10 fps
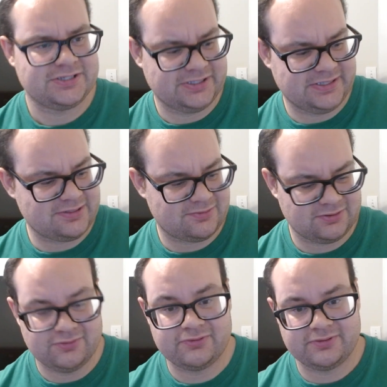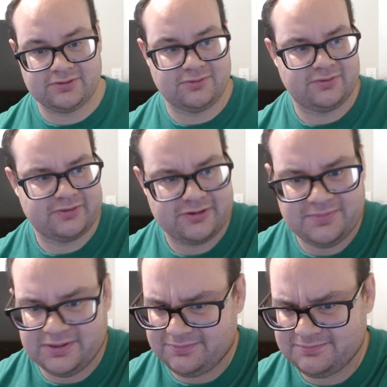He did talk to Luthor a little earlier,
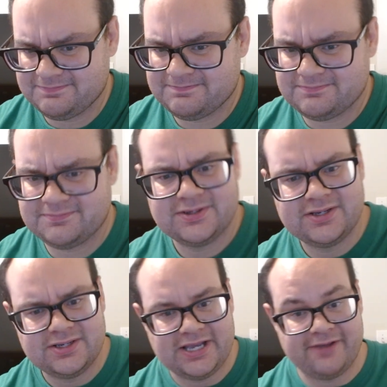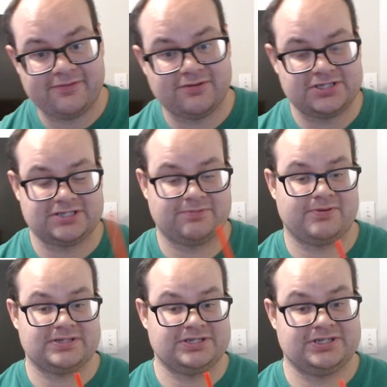but even though she's the
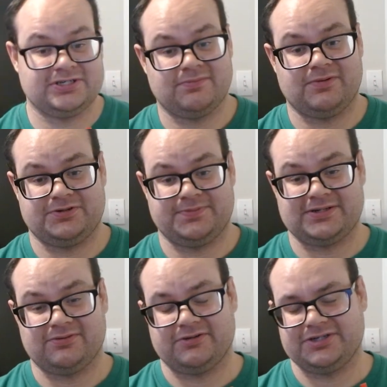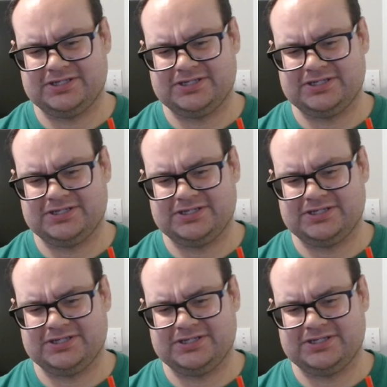president, she somewhat respects Luthor.